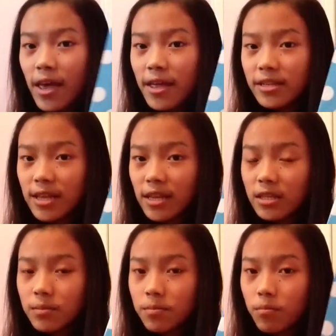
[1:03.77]
It is like
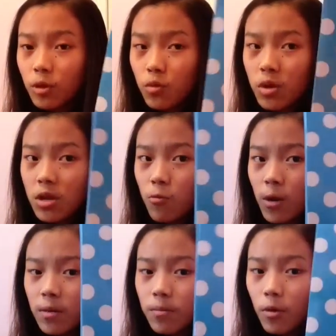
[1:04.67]
this blue and
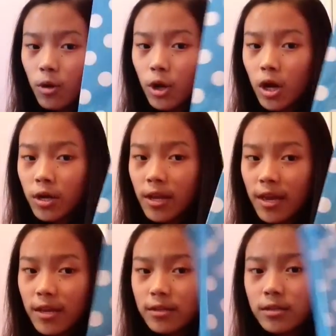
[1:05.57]
white polka dot
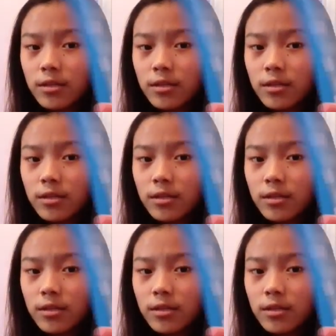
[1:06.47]
case.